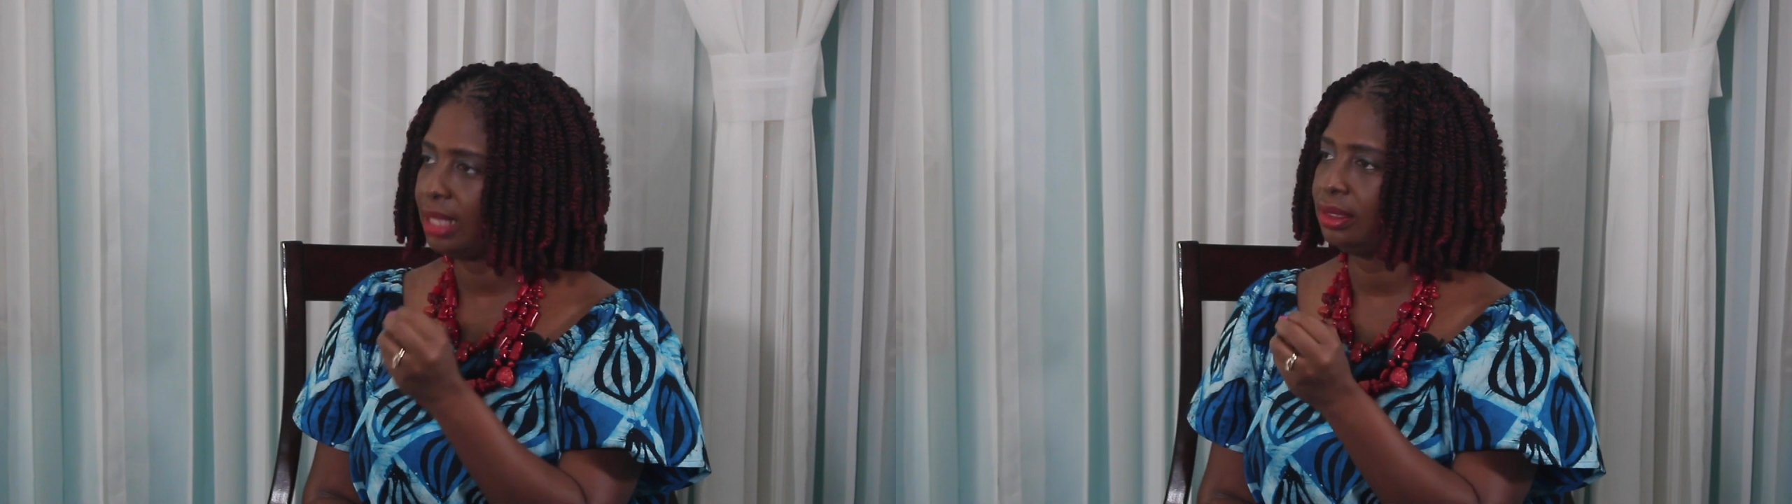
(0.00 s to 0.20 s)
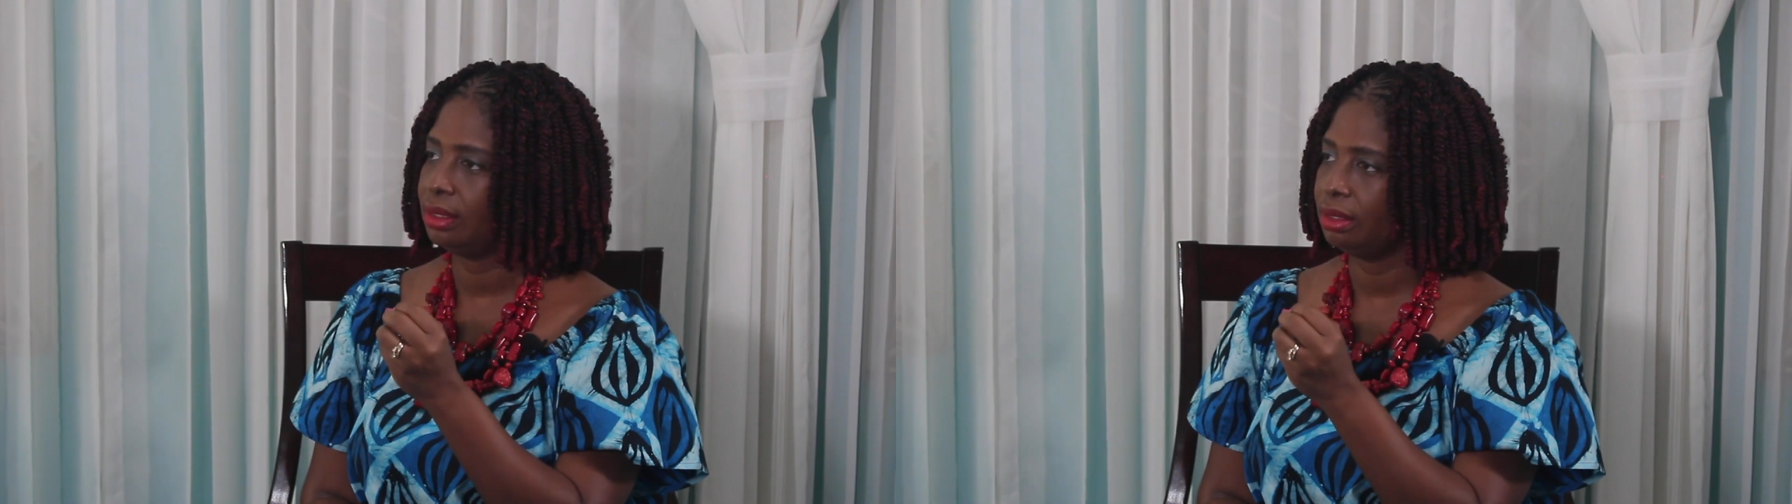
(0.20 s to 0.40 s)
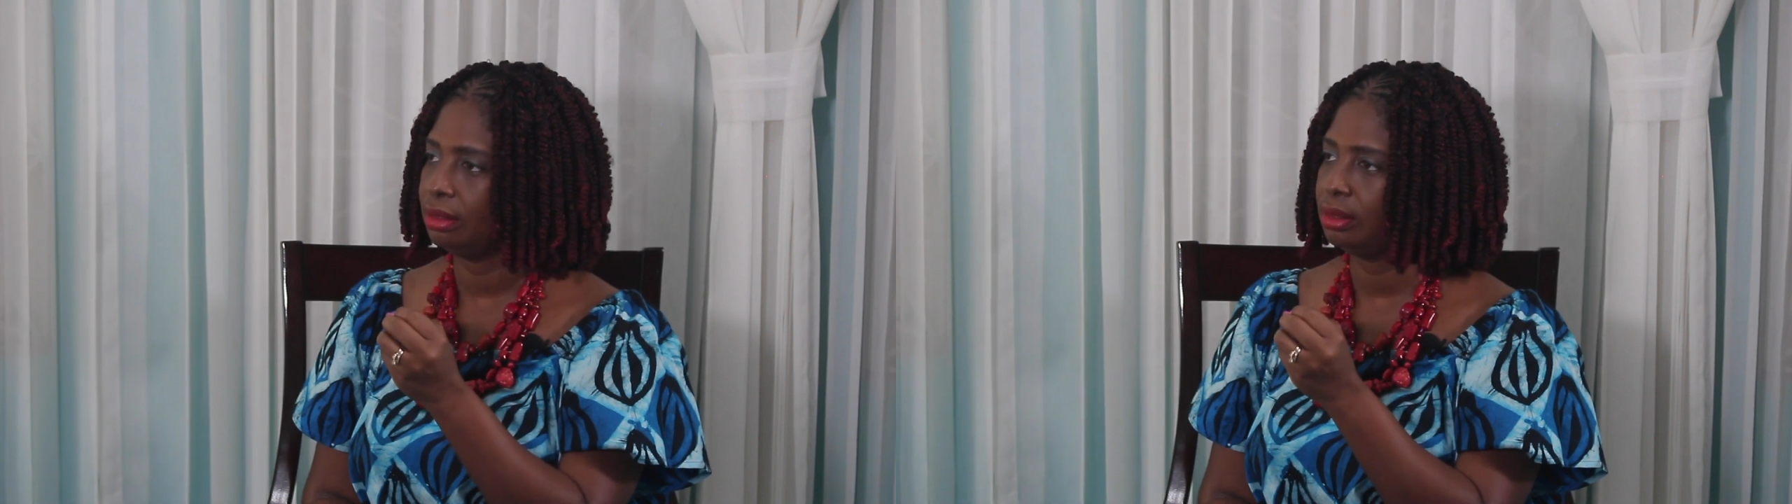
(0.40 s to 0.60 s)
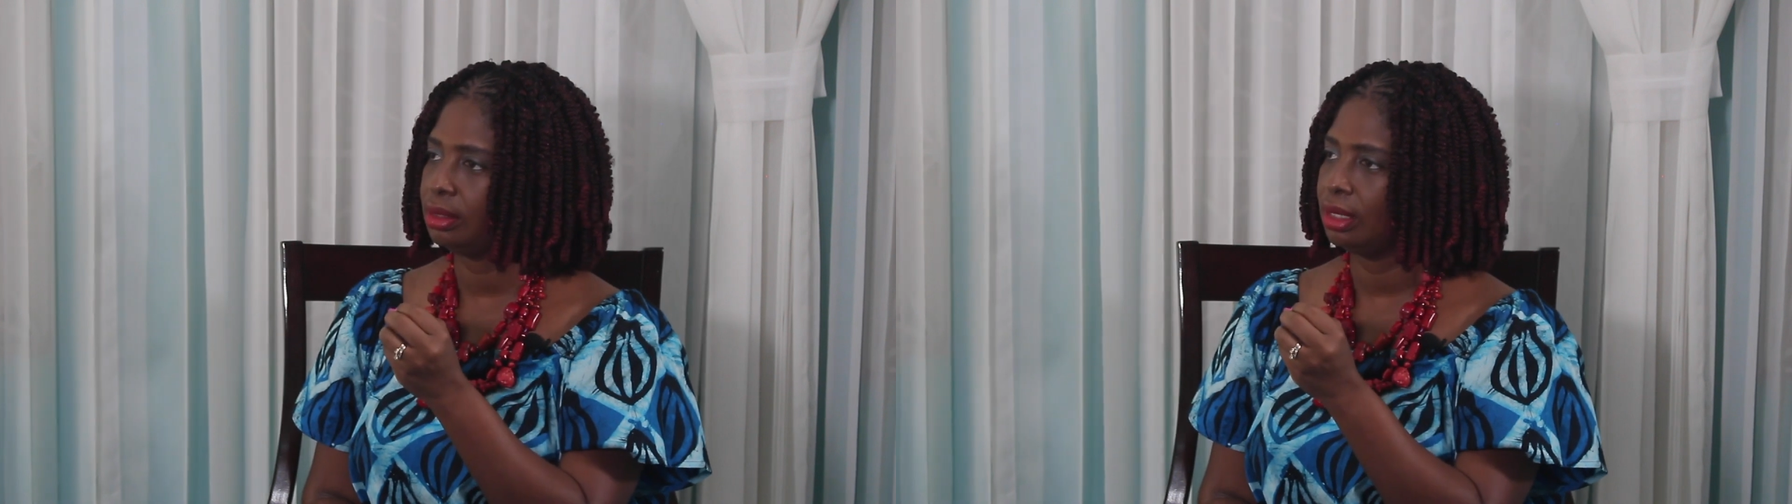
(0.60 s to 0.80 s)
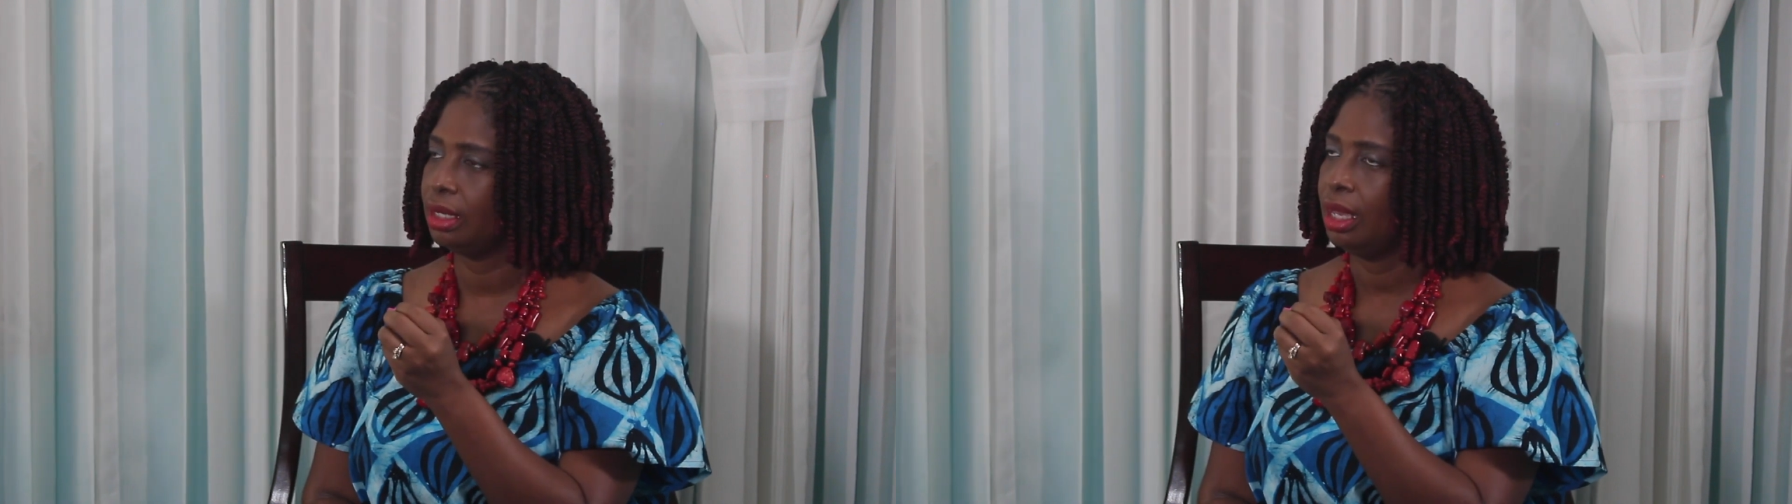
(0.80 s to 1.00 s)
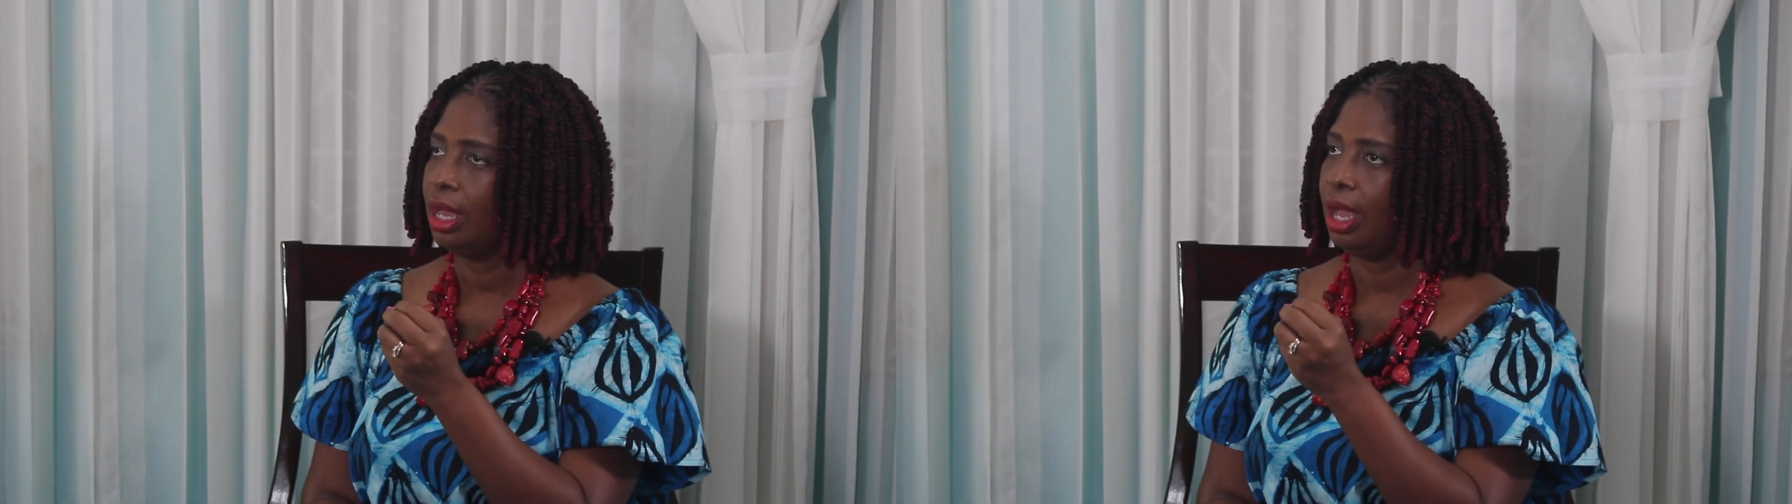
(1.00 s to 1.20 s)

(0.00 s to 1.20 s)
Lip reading: pastor's